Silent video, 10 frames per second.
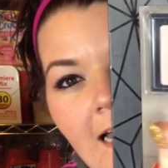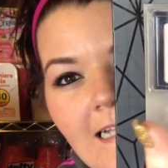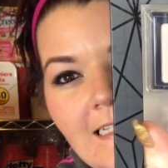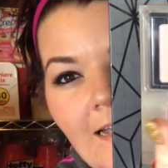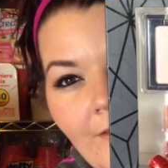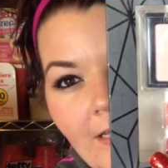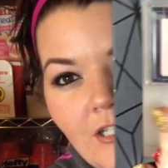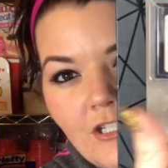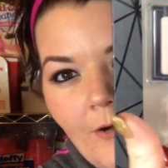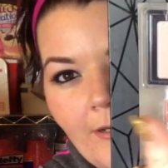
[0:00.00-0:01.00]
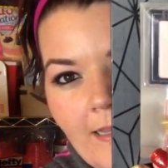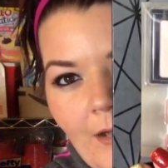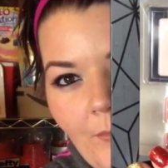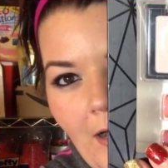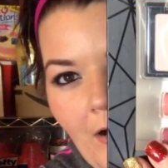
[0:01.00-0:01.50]
It's not really showing
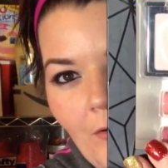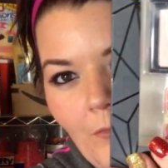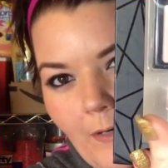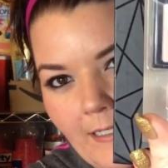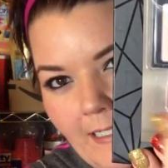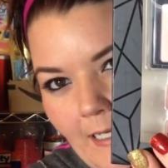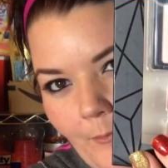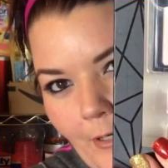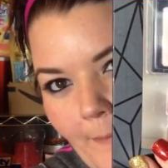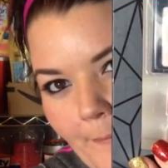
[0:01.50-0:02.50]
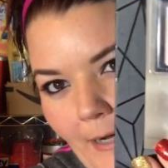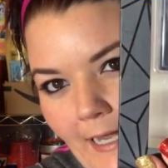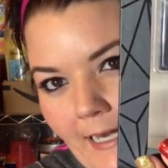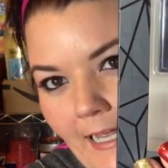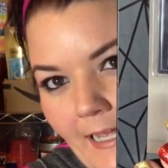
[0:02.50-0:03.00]
that well on camera,
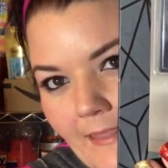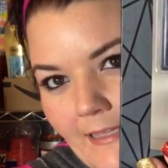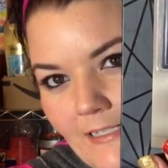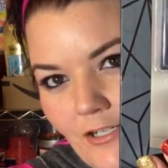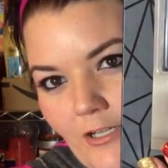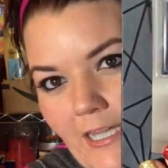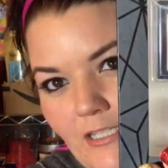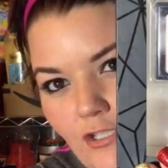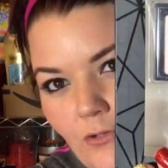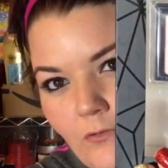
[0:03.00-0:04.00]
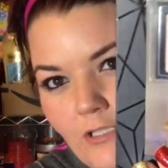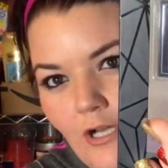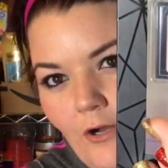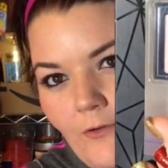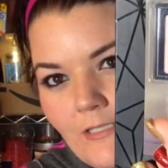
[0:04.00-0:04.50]
but these are like jewel
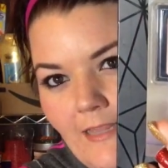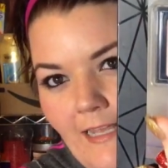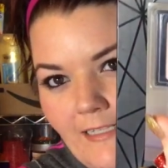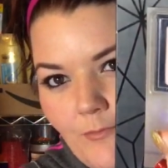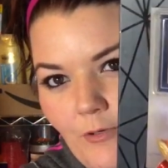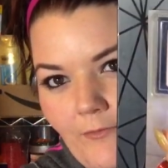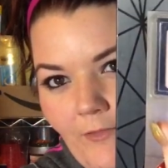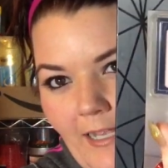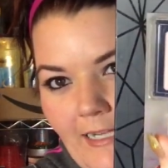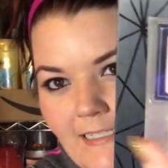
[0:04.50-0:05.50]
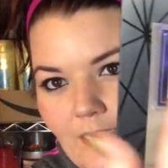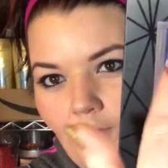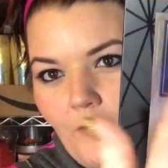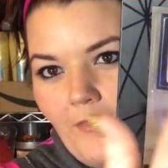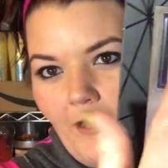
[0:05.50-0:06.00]
tones, and that's more of like a
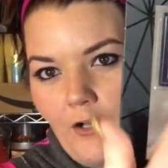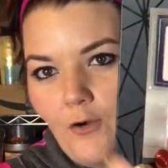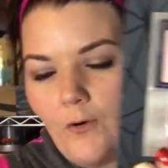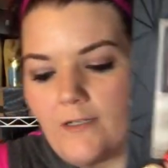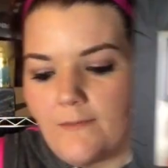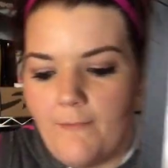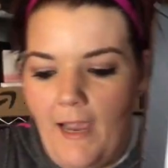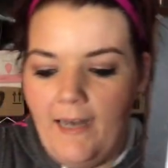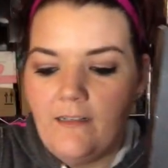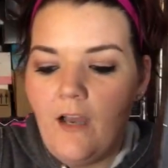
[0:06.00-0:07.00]
silver, and then, of course, matte